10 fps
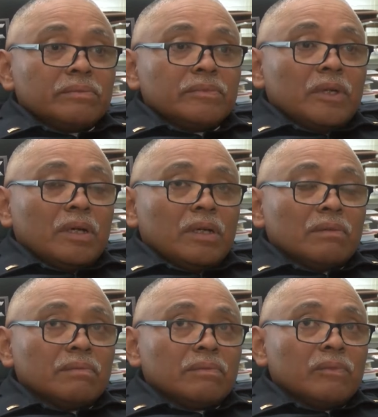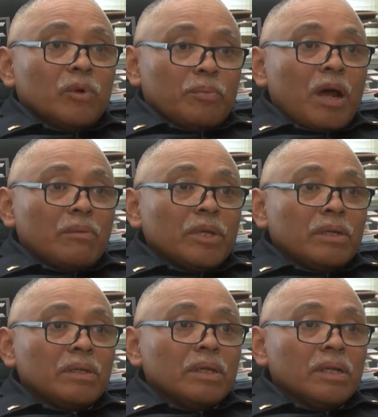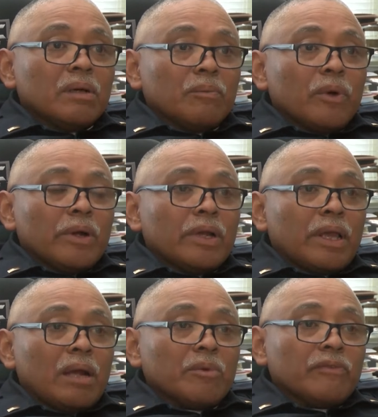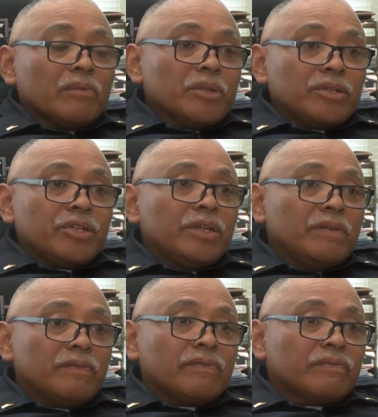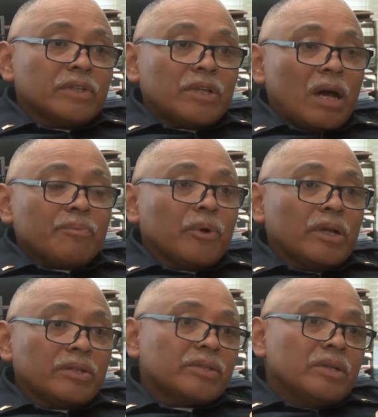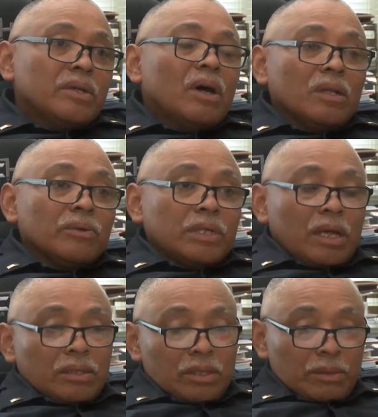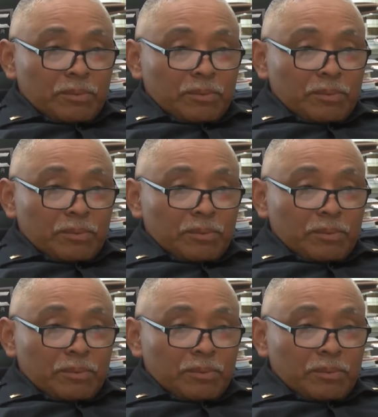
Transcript: um, will probably end up wearing a camera from the chief, the top ranks, all the way down to the